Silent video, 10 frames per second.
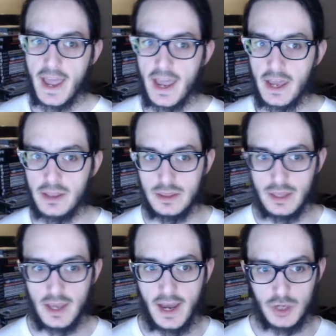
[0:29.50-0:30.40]

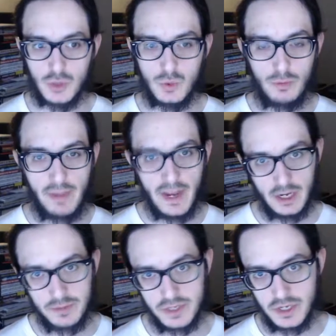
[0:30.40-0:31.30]
and the actual
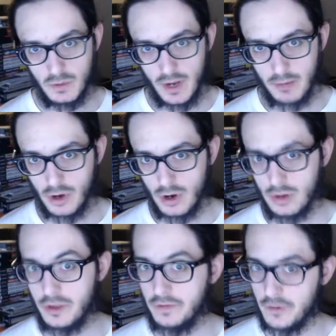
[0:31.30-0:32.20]
backup CD-RAM
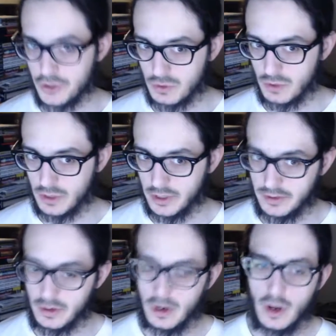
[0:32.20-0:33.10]
cart, the official
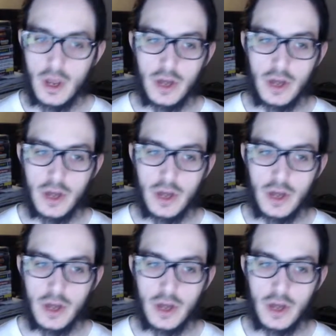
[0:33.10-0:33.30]
one,